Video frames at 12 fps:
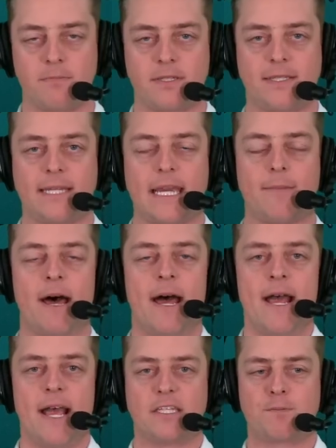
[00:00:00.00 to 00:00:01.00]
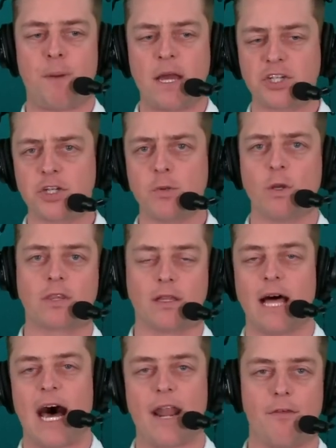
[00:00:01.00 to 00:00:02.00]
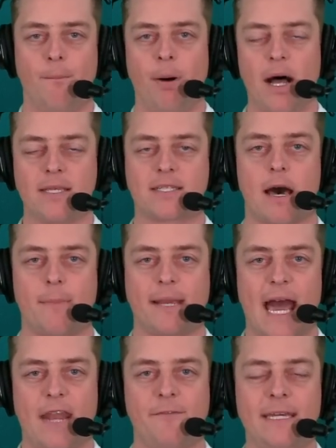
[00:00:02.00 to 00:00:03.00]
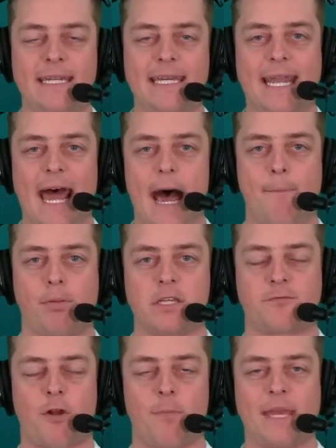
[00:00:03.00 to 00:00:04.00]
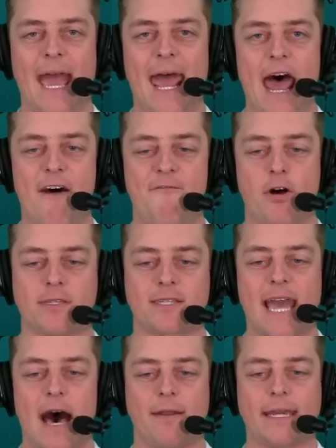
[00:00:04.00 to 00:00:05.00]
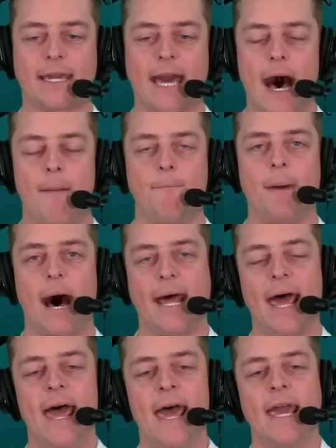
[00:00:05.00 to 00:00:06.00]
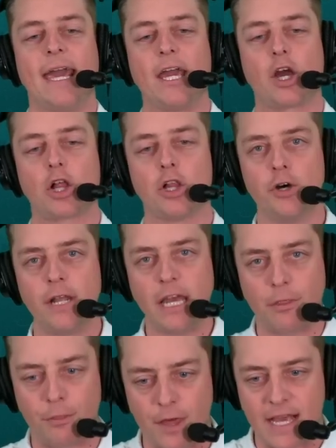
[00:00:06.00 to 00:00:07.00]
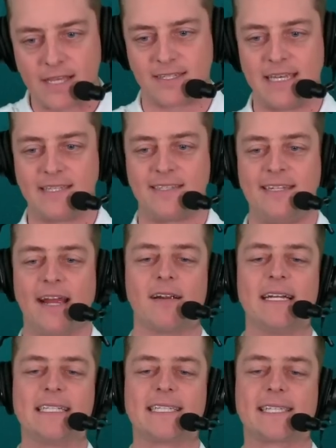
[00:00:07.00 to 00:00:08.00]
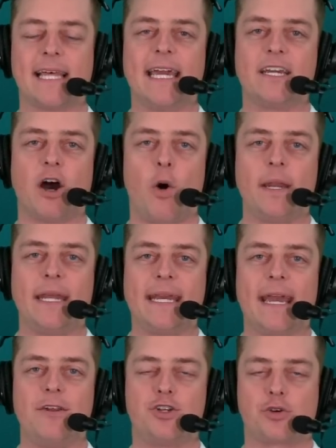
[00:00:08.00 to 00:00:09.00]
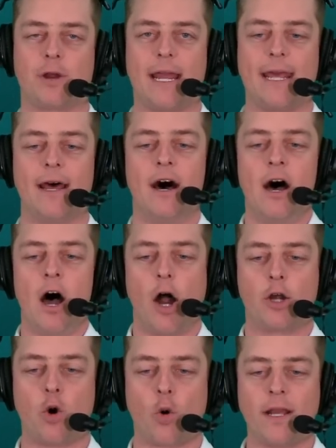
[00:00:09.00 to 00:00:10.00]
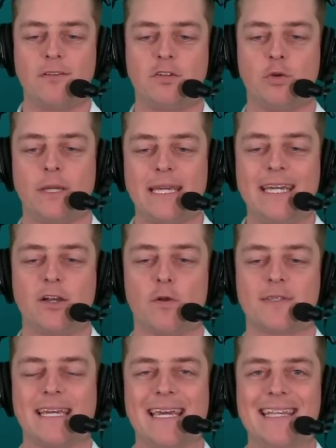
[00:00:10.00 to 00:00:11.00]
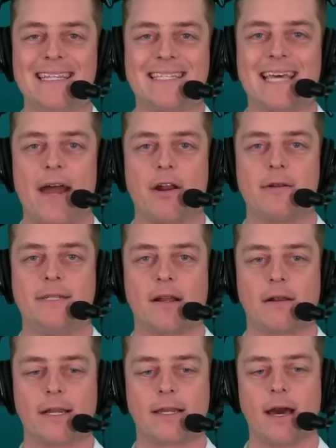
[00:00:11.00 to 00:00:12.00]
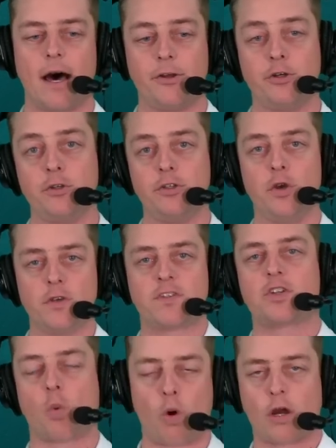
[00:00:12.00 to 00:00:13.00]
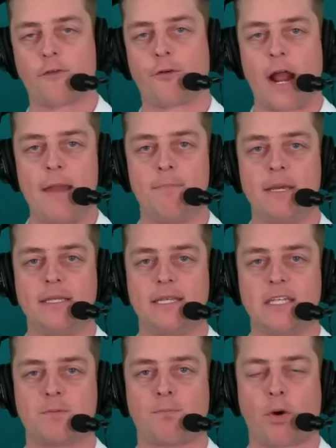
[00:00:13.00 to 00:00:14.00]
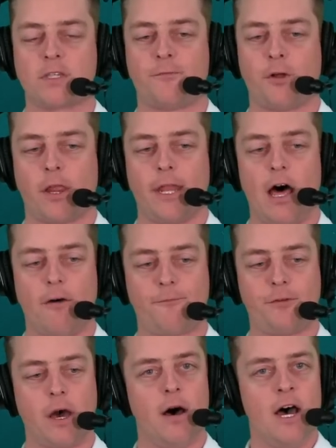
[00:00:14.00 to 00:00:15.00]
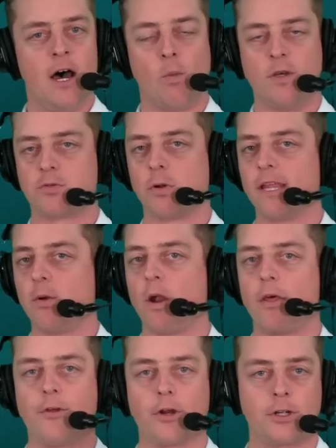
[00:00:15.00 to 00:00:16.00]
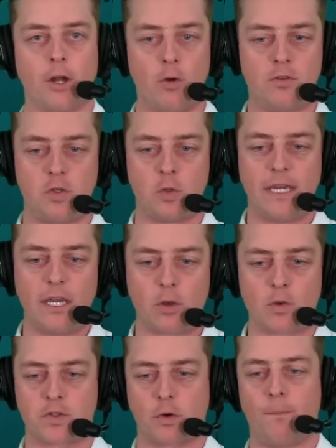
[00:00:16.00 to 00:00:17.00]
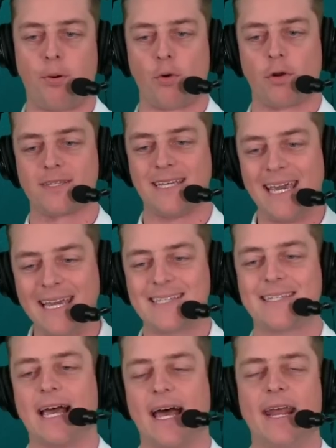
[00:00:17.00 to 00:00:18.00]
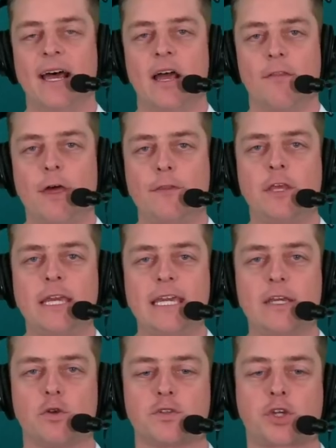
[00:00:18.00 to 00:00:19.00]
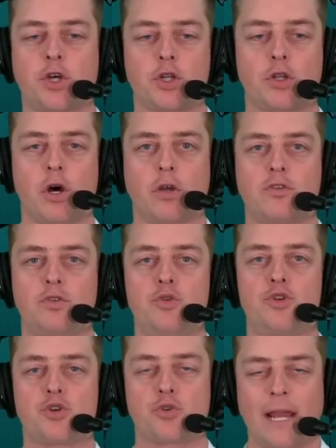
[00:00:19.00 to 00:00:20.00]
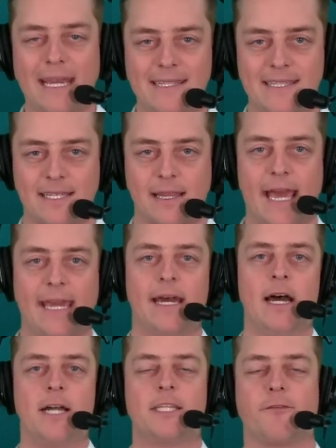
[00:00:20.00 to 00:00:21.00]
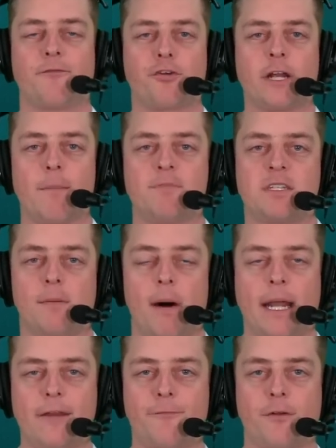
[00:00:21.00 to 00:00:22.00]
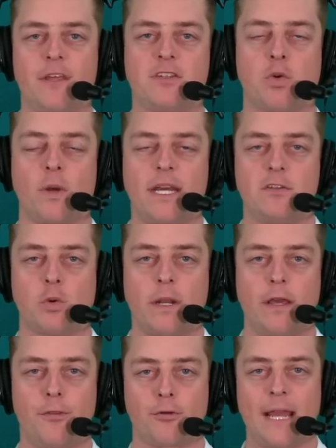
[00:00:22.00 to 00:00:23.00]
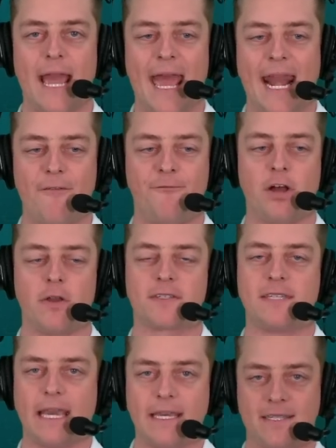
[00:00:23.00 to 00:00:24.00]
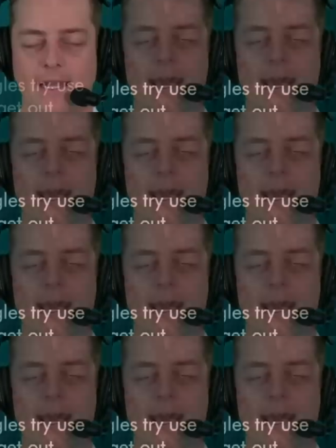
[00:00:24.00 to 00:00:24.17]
steam, especially with a lot of the buzz coming out of Indianapolis from the NFL scouting combine, including this. Is Darius Slay going to get traded? According to Eagles insider Derek Gunn, who used to work for NBC Sports Philadelphia, was really one of their go-to Eagles reporters, he said that the Eagles could look to trade Slay to free up some money for the 2023 NFL season.